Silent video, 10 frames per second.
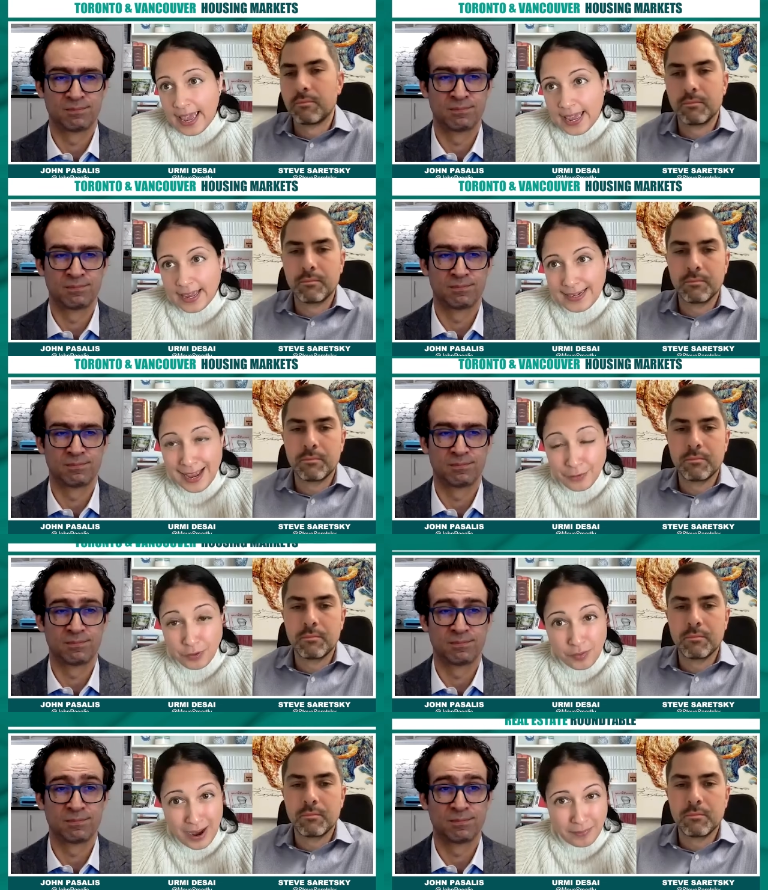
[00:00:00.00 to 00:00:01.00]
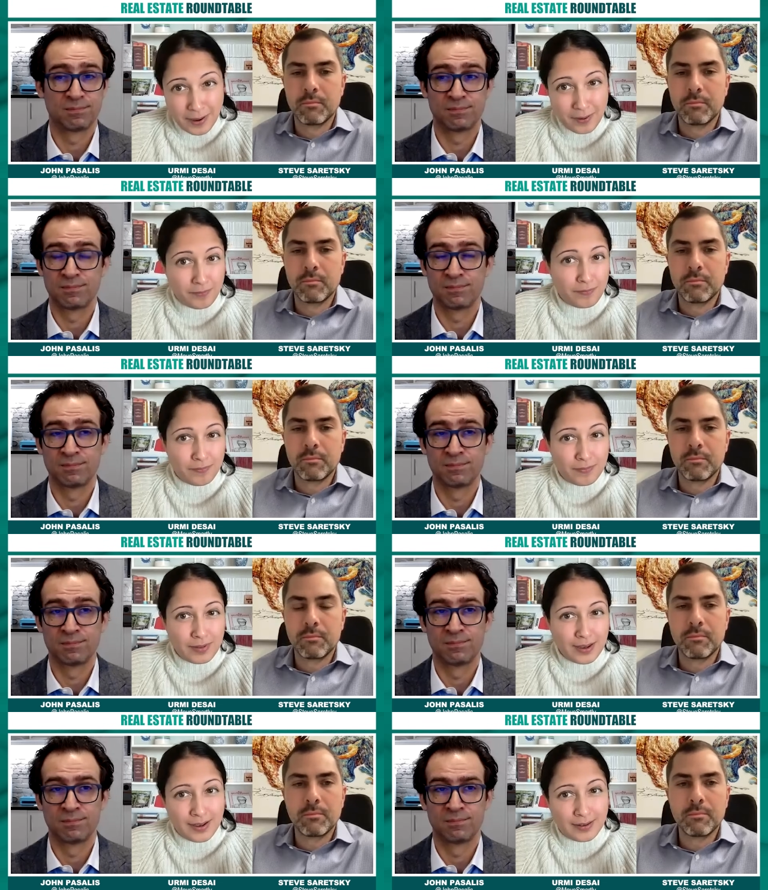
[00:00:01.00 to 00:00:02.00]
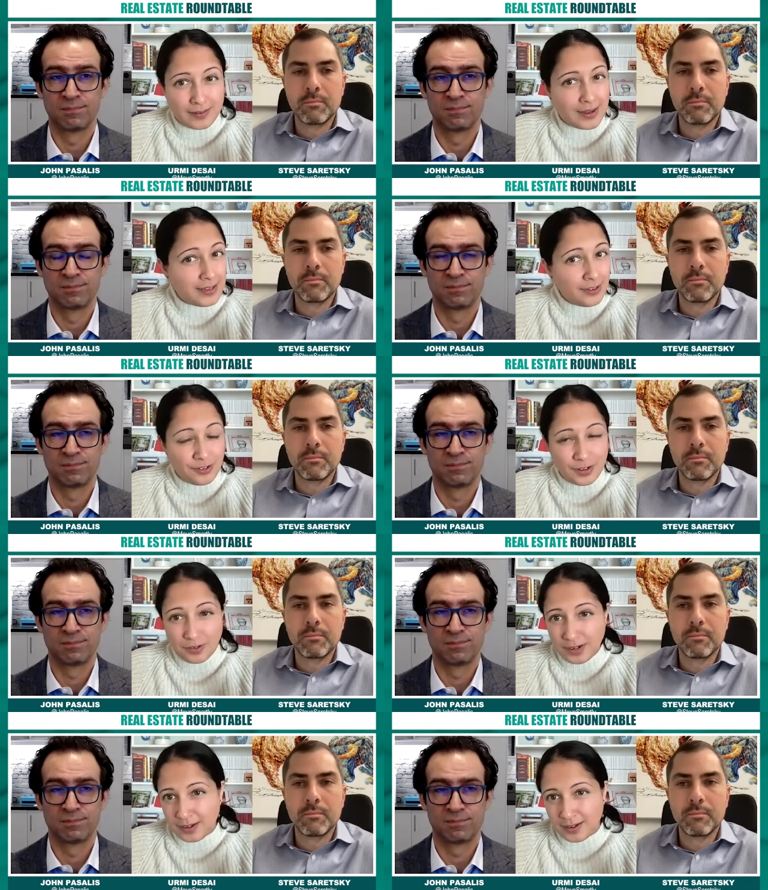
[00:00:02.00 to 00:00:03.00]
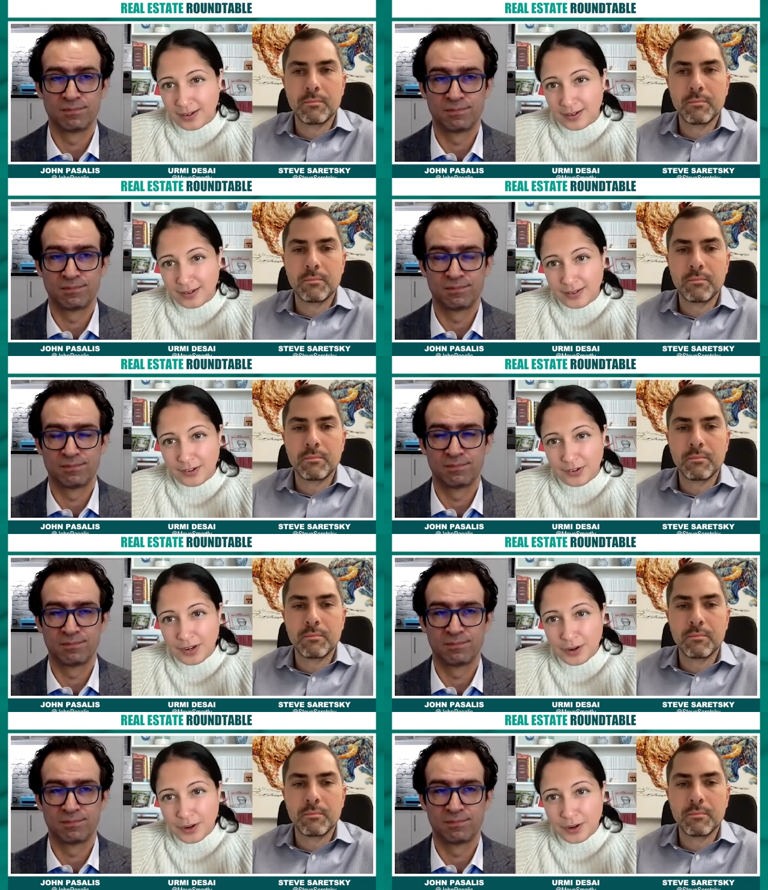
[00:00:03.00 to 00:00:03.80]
Speaker 1: And as we wrap up, uh, any cheery cheery